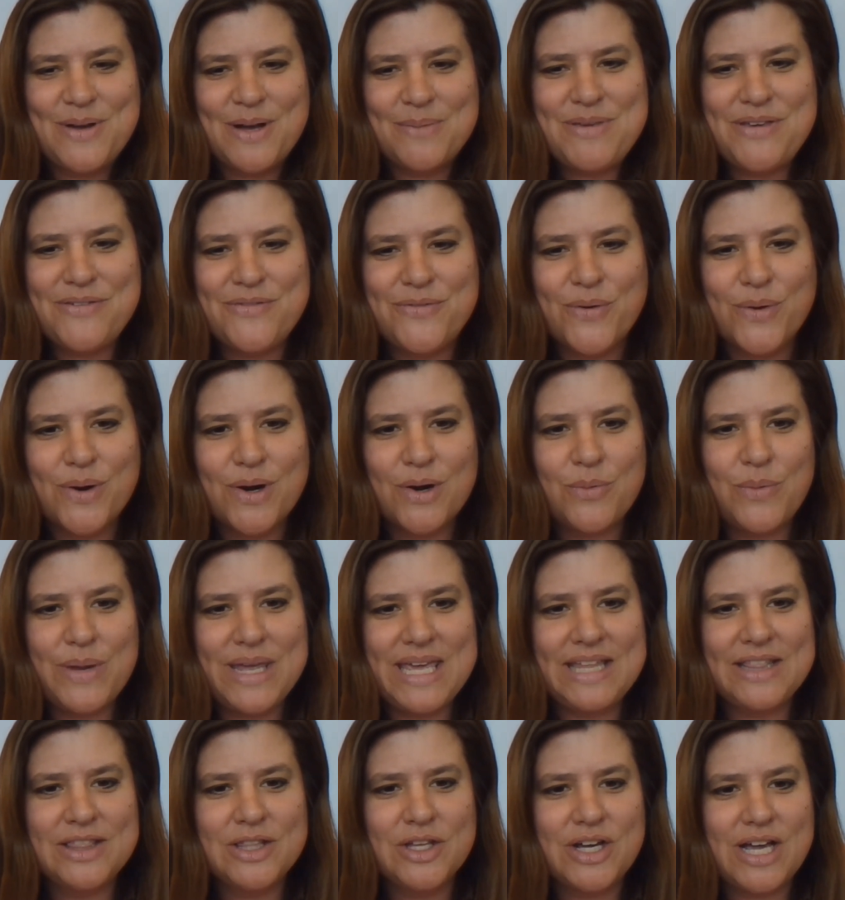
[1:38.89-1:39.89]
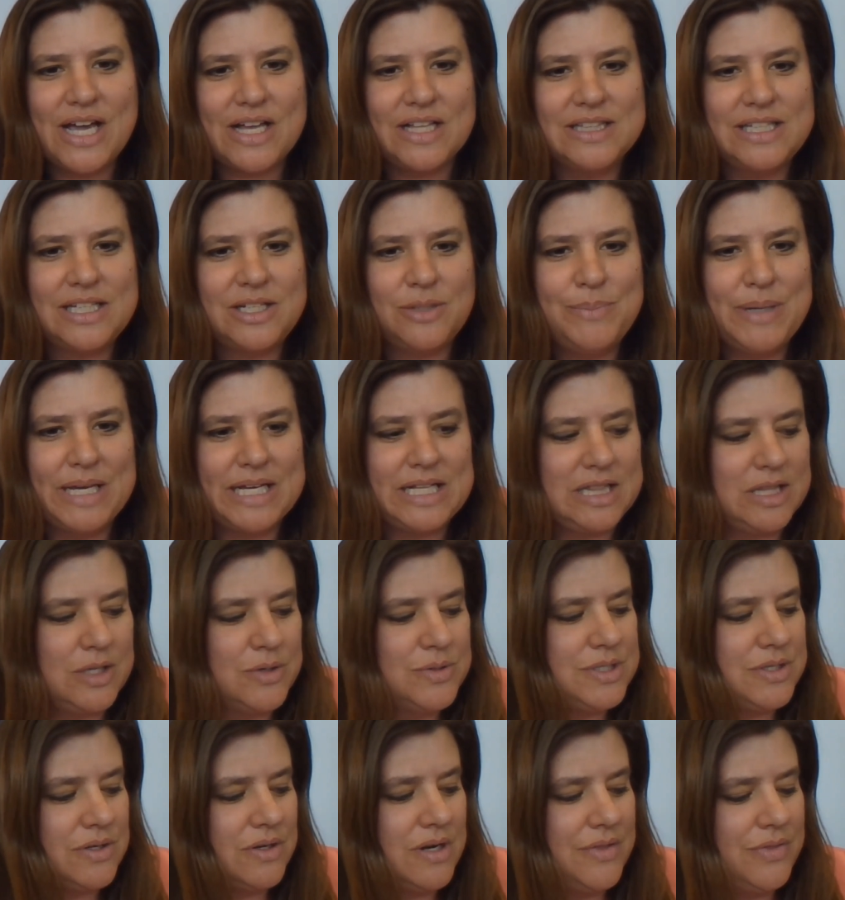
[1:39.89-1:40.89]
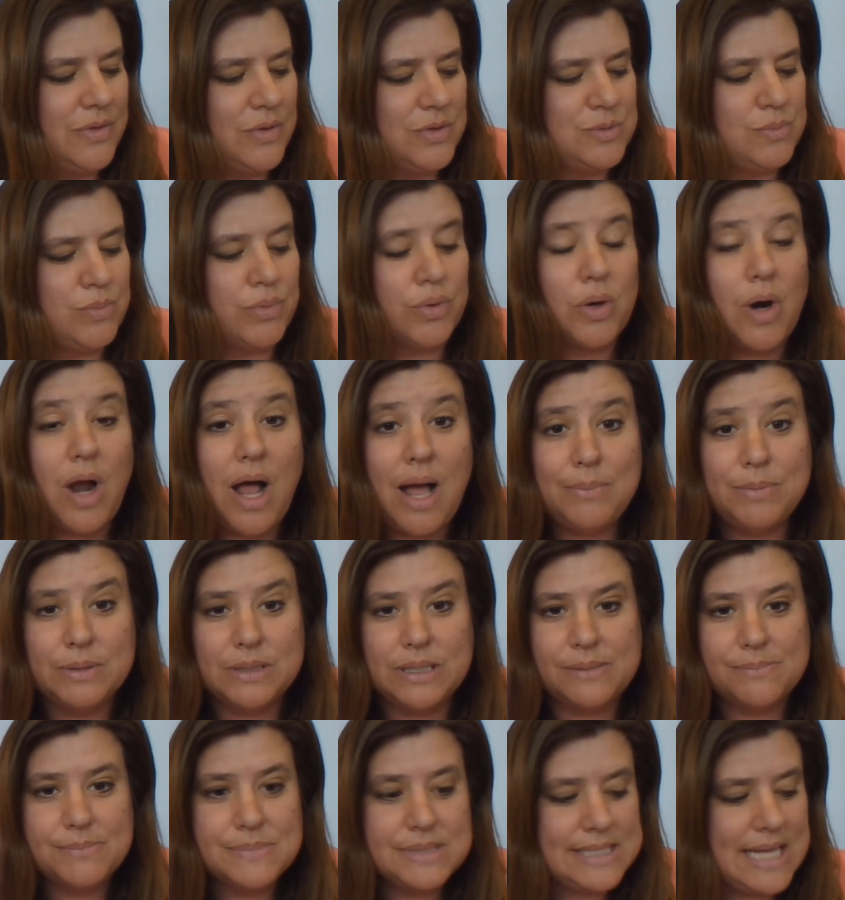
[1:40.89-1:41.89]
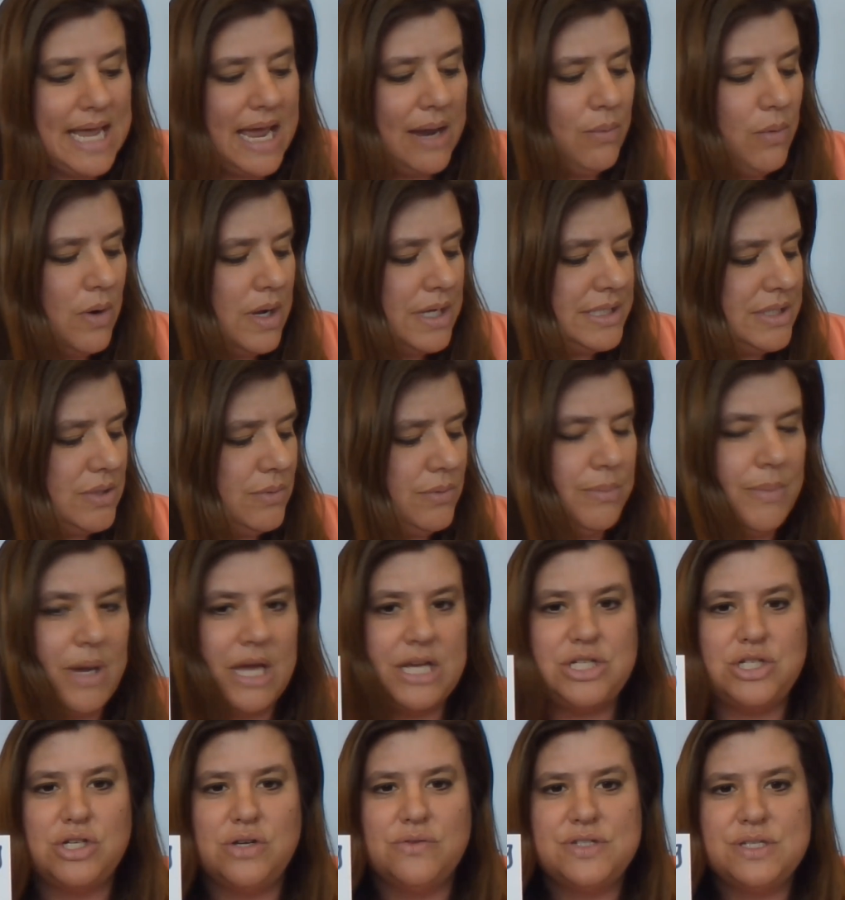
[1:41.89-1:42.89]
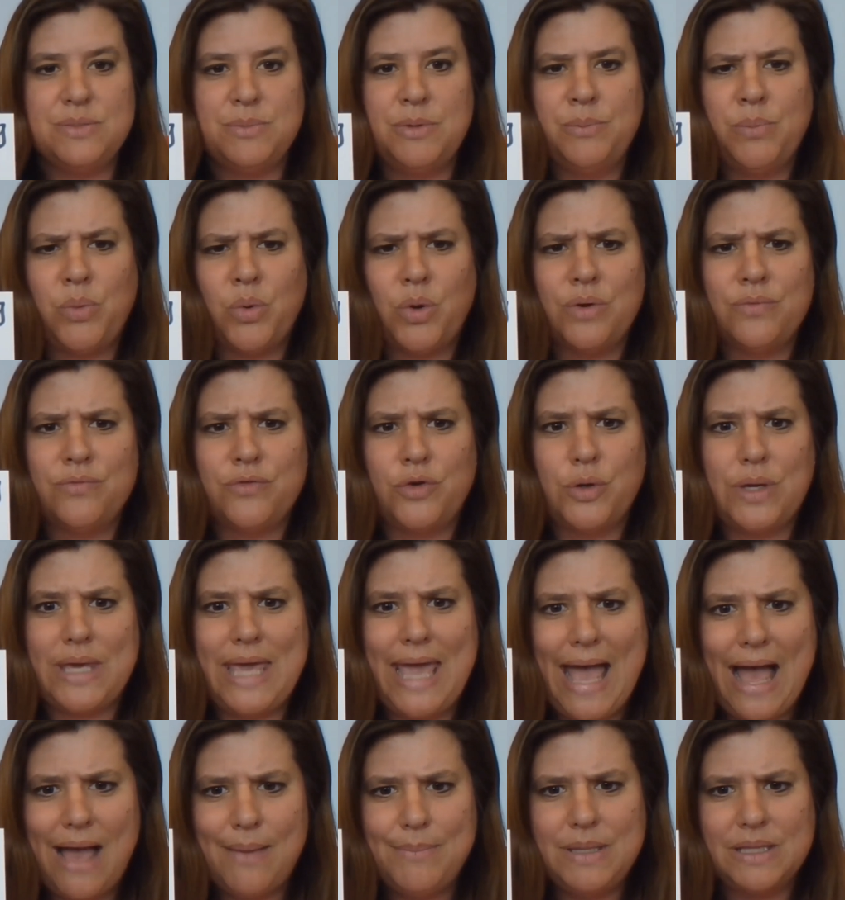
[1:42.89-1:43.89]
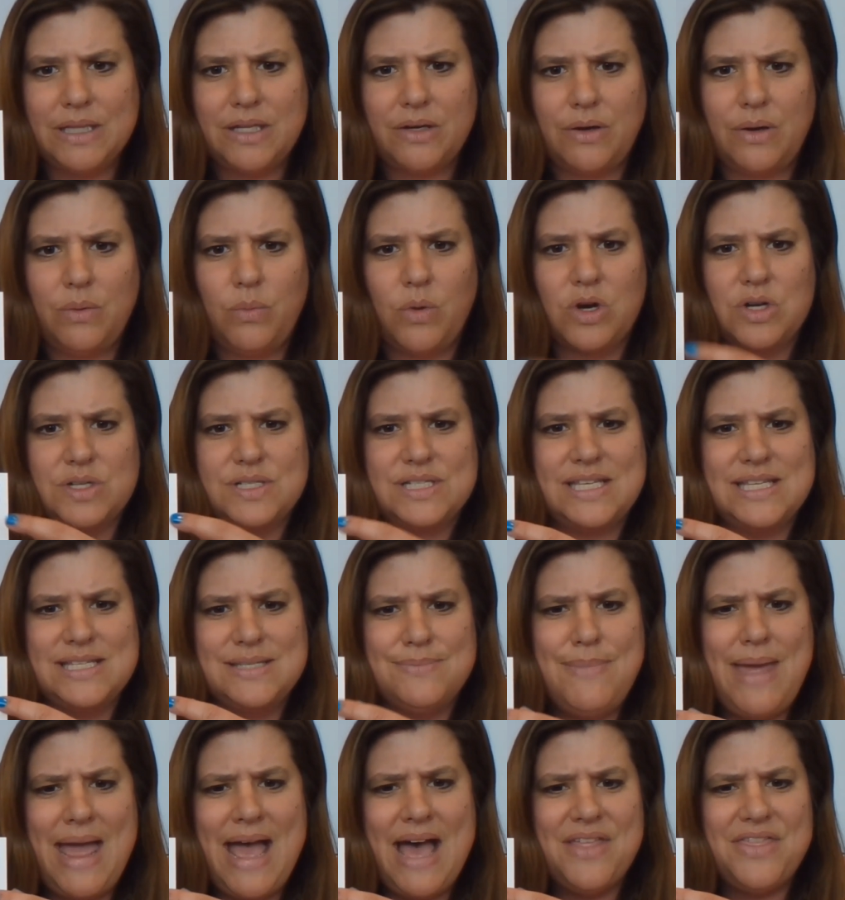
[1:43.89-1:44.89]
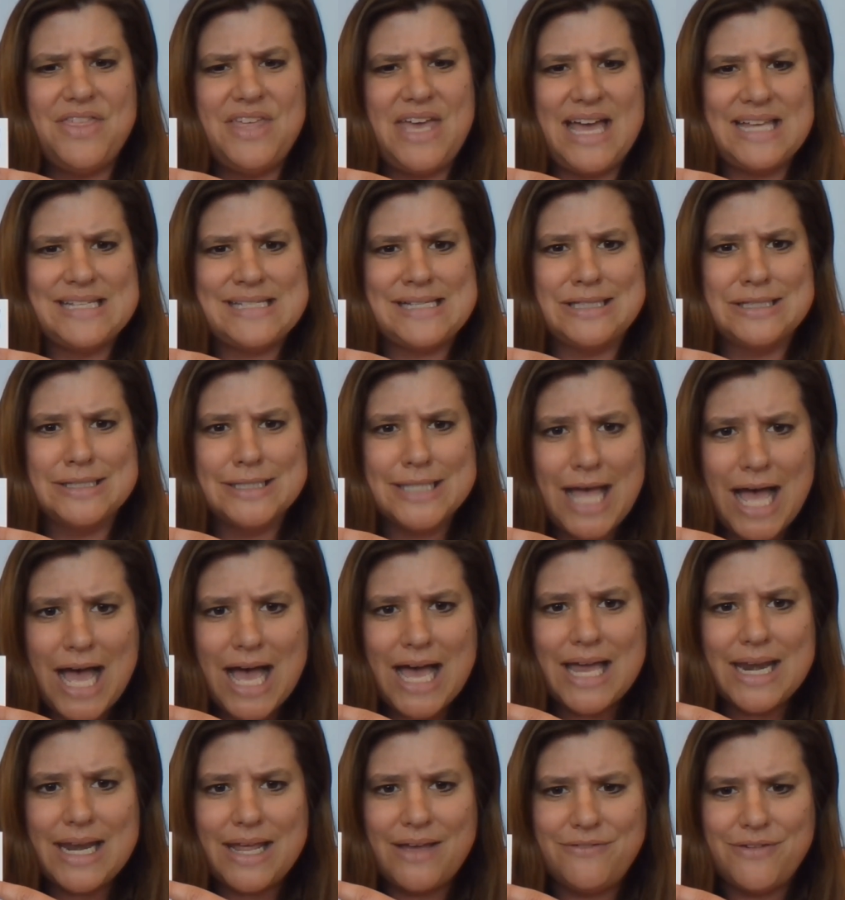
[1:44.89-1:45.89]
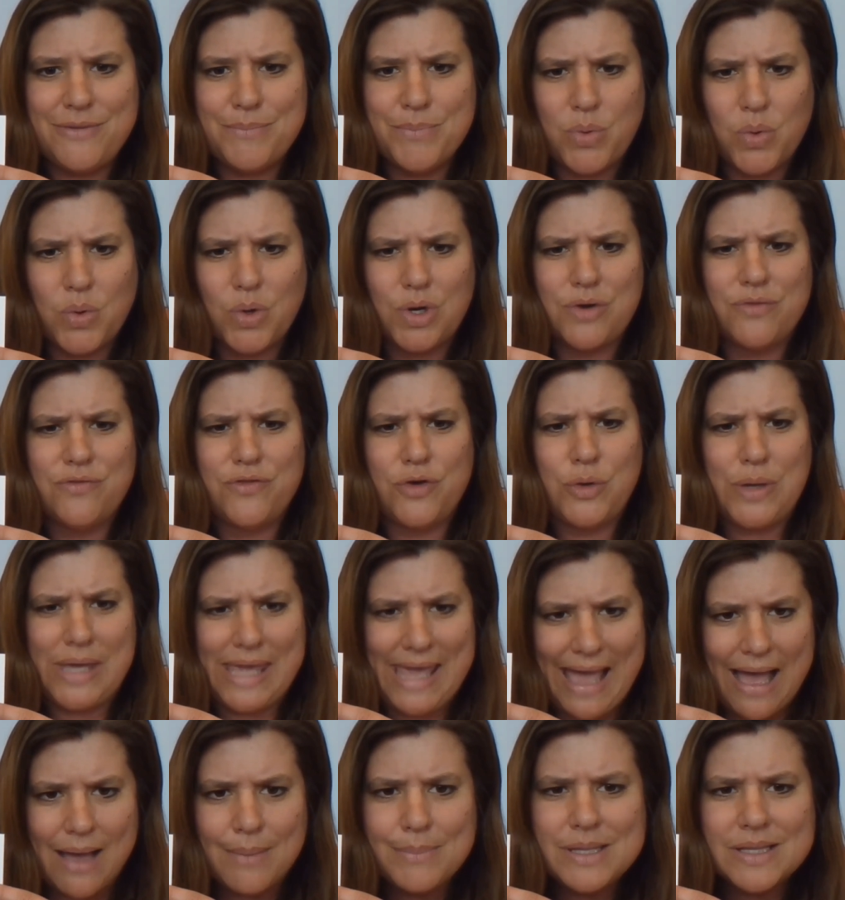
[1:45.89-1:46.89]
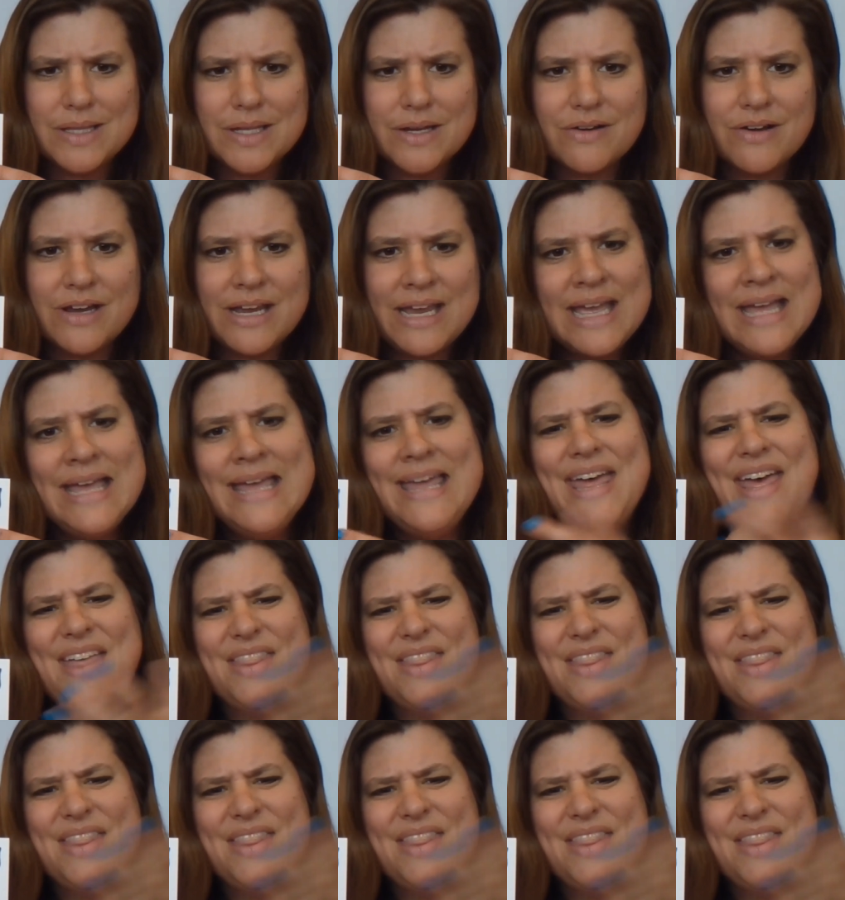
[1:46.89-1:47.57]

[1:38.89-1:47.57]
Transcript: Well, before we look a little bit closer on those problems, I want to remind you of some important vocabulary words because math has a lot of important vocabulary